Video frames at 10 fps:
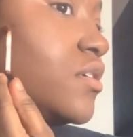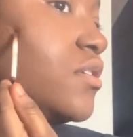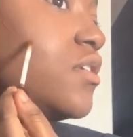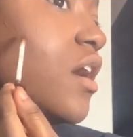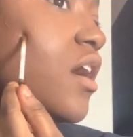
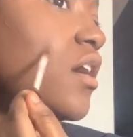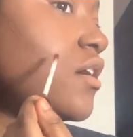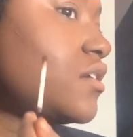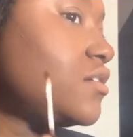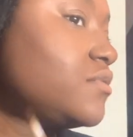
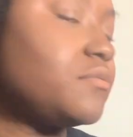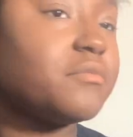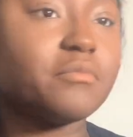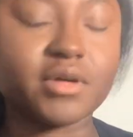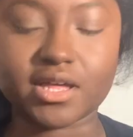dark,
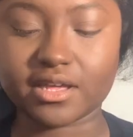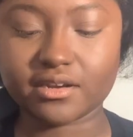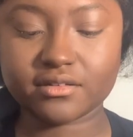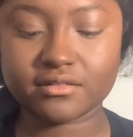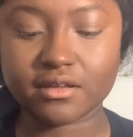but
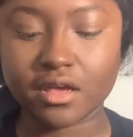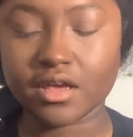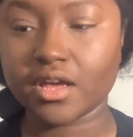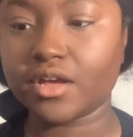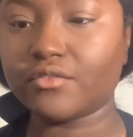
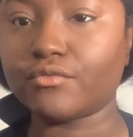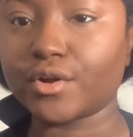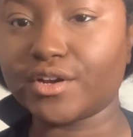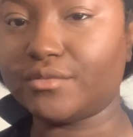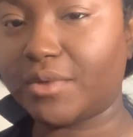for
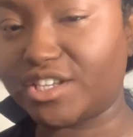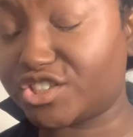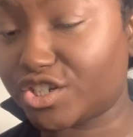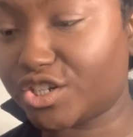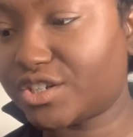good
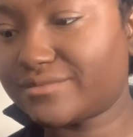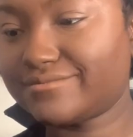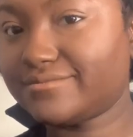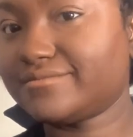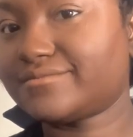measure,
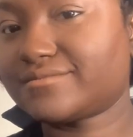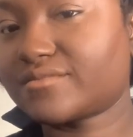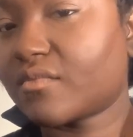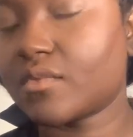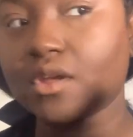
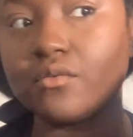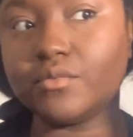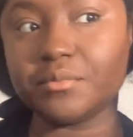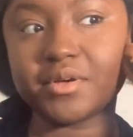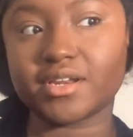
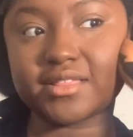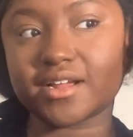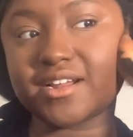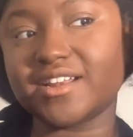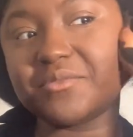we put it
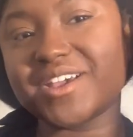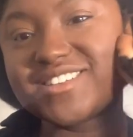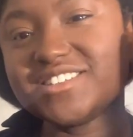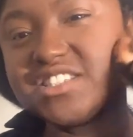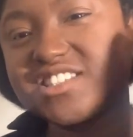there anyways.
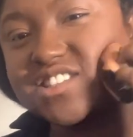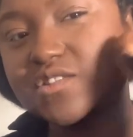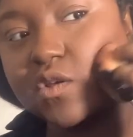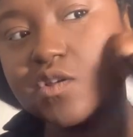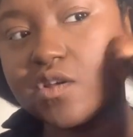
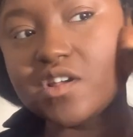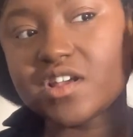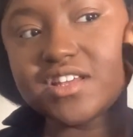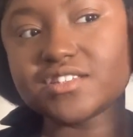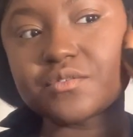
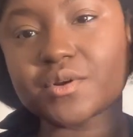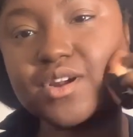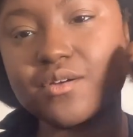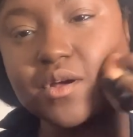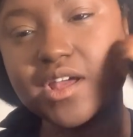So we're gonna
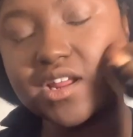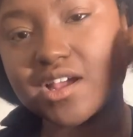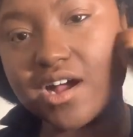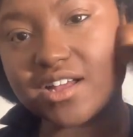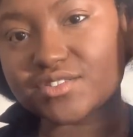go ahead and
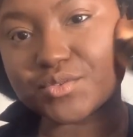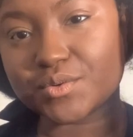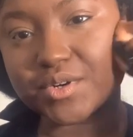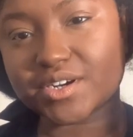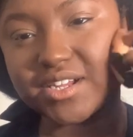
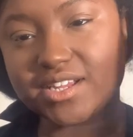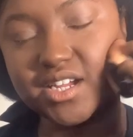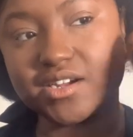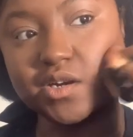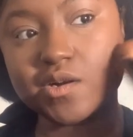contour
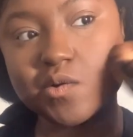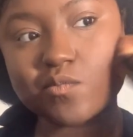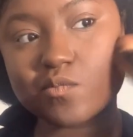here.